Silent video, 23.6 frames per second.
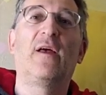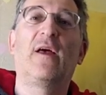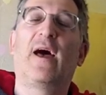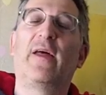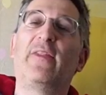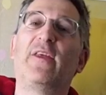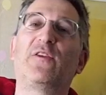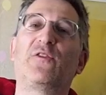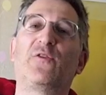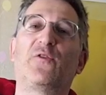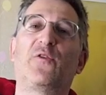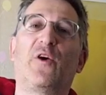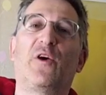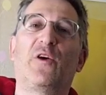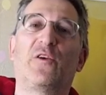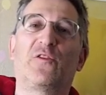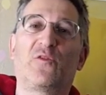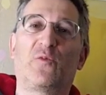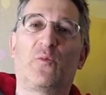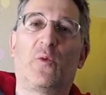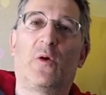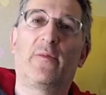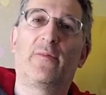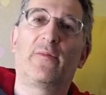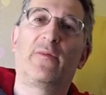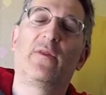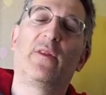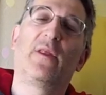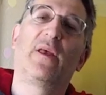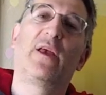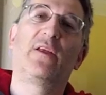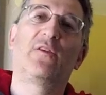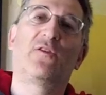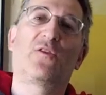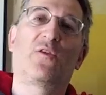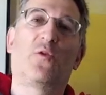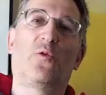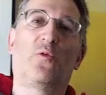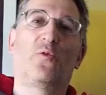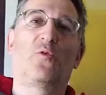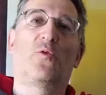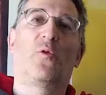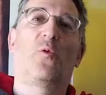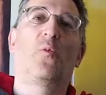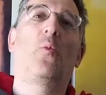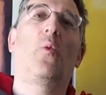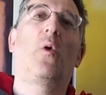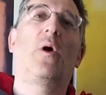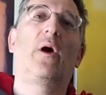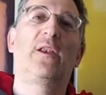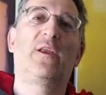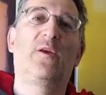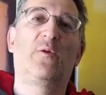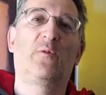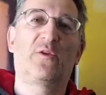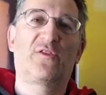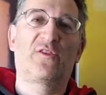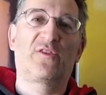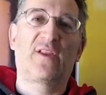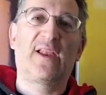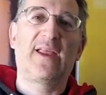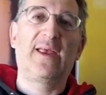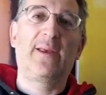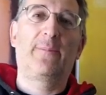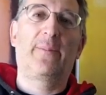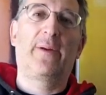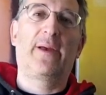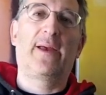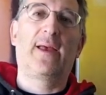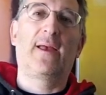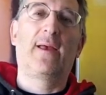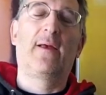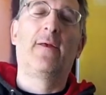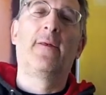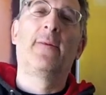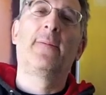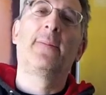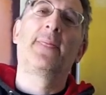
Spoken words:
And this first one is called While You Were Sleeping.